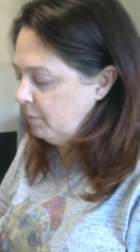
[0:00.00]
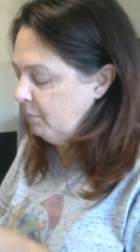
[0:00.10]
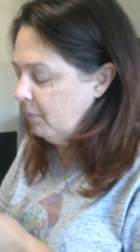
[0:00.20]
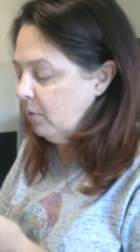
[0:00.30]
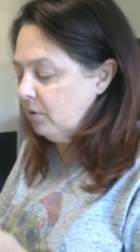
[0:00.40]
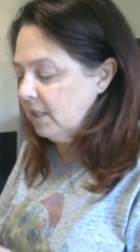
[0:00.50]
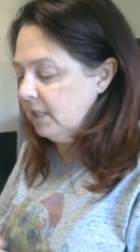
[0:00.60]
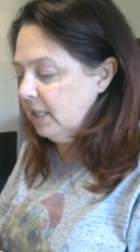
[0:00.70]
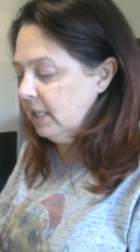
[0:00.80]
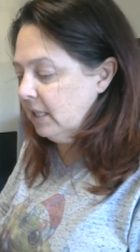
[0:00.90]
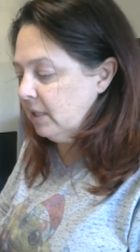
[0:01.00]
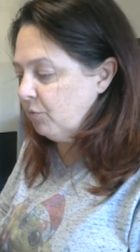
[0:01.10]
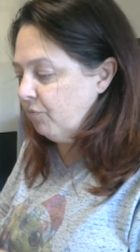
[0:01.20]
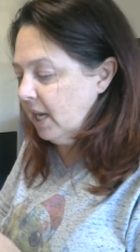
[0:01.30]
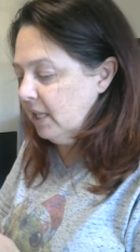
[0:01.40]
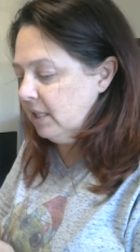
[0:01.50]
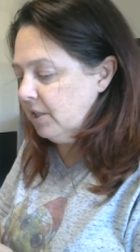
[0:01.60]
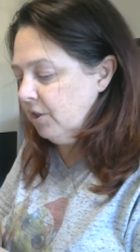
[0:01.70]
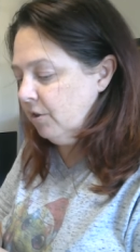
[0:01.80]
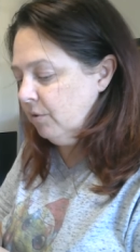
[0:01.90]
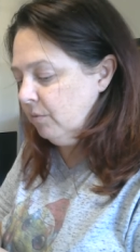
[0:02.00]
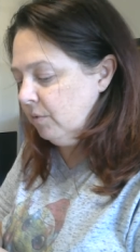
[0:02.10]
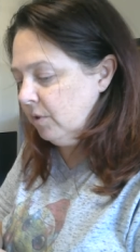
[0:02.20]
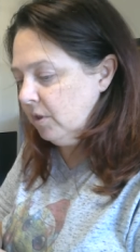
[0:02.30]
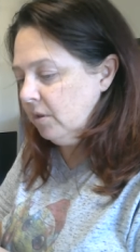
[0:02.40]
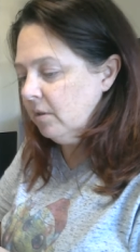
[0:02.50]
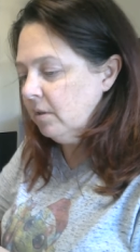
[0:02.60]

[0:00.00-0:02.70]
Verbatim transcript: but mostly it's rhinestones.